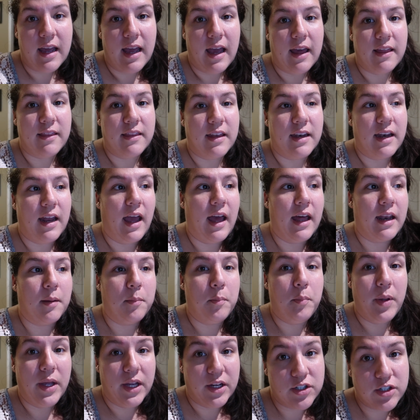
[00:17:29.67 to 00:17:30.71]
and then it had a
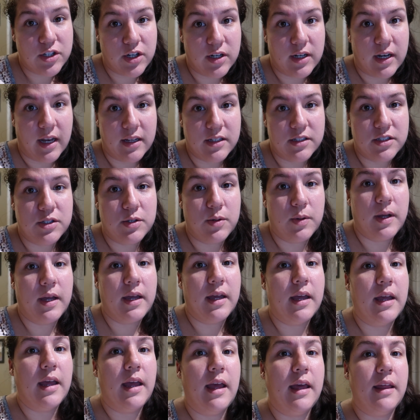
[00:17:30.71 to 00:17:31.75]
picture next to
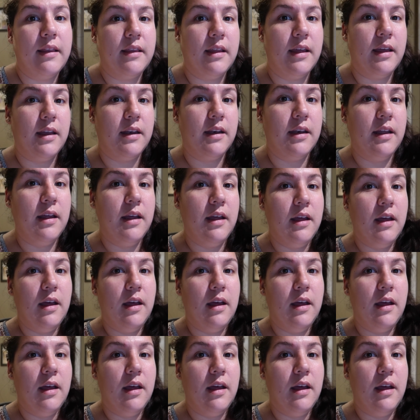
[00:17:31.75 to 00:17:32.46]
it, and then,